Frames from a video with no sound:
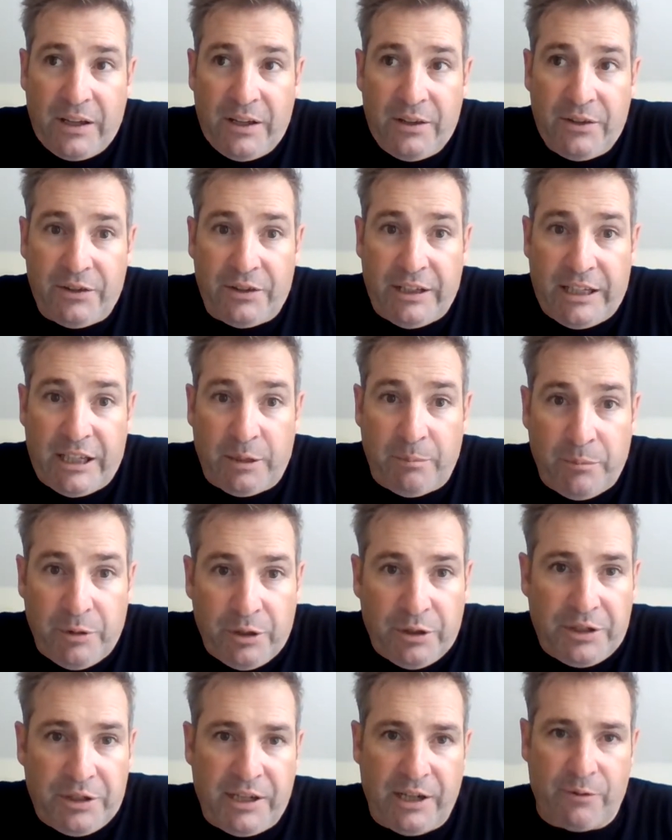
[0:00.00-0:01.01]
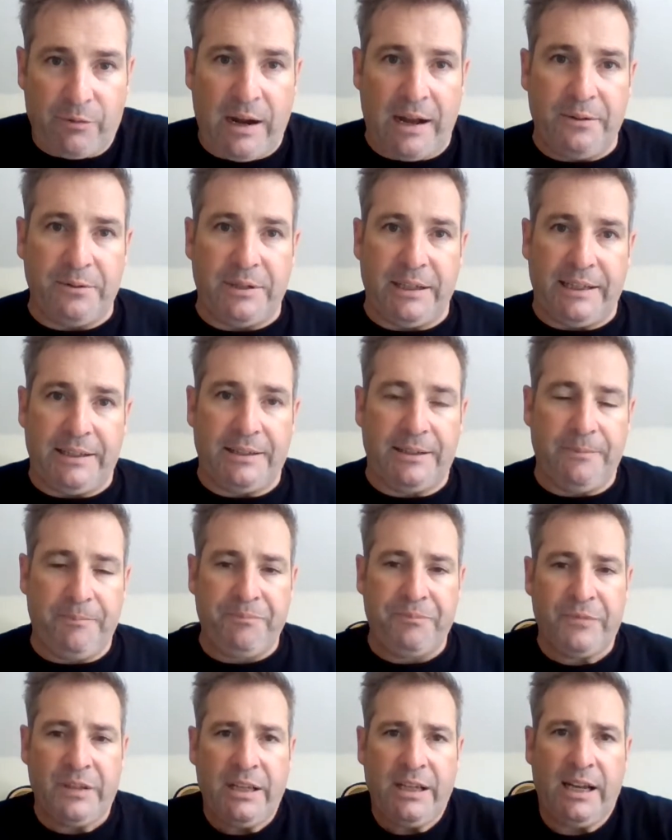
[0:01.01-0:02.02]
the community around it?
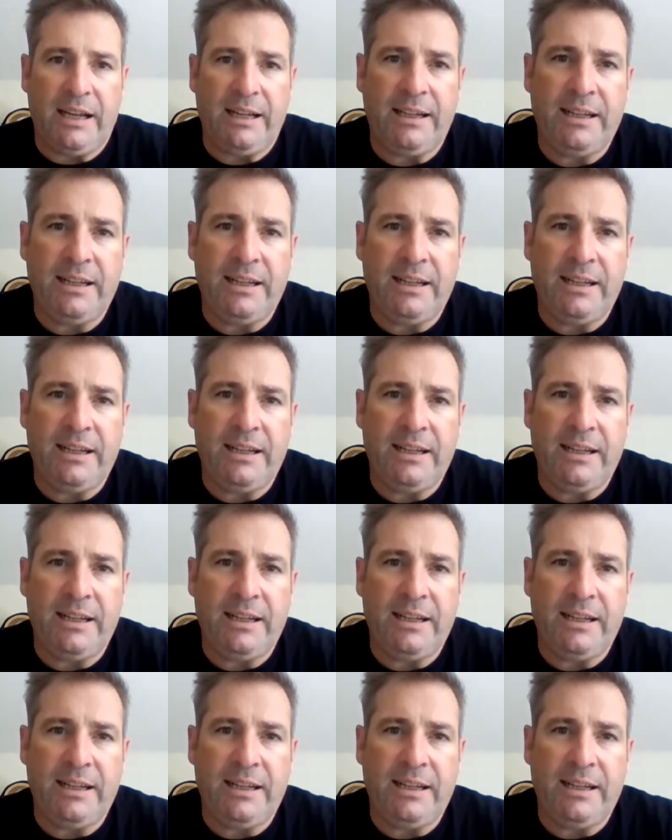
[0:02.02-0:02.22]
And